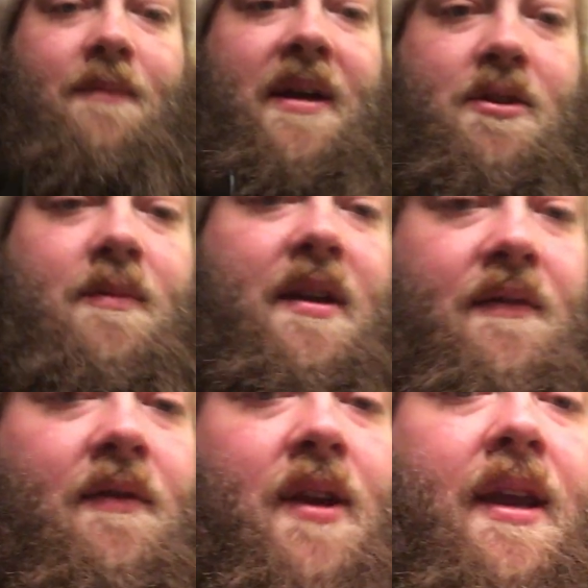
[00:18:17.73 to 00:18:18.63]
the Benchmade
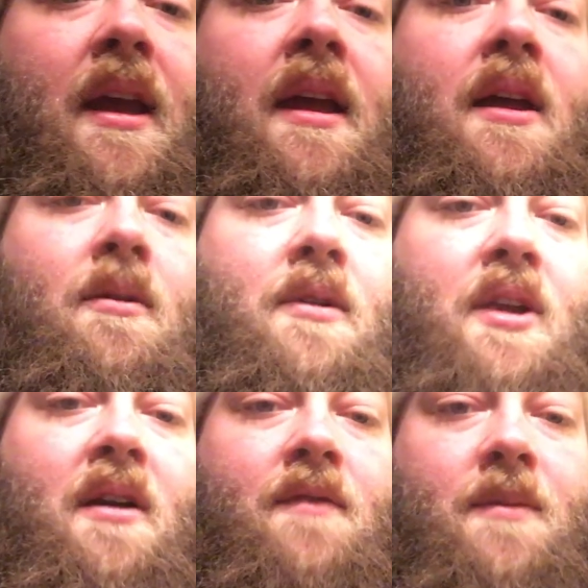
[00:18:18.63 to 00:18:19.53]
Freak with
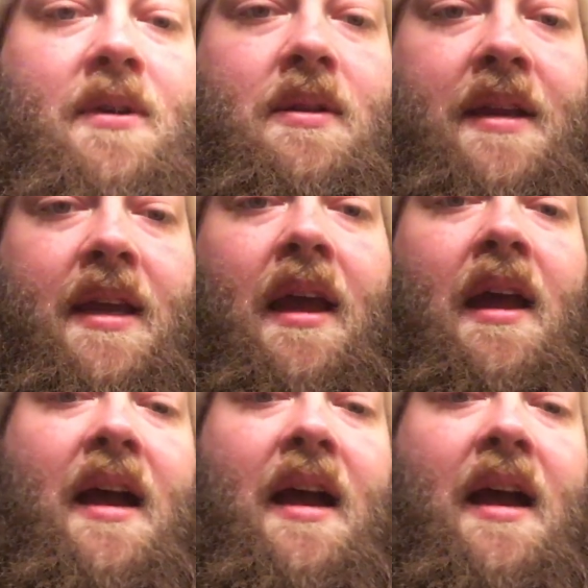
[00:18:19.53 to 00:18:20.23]
comfortability.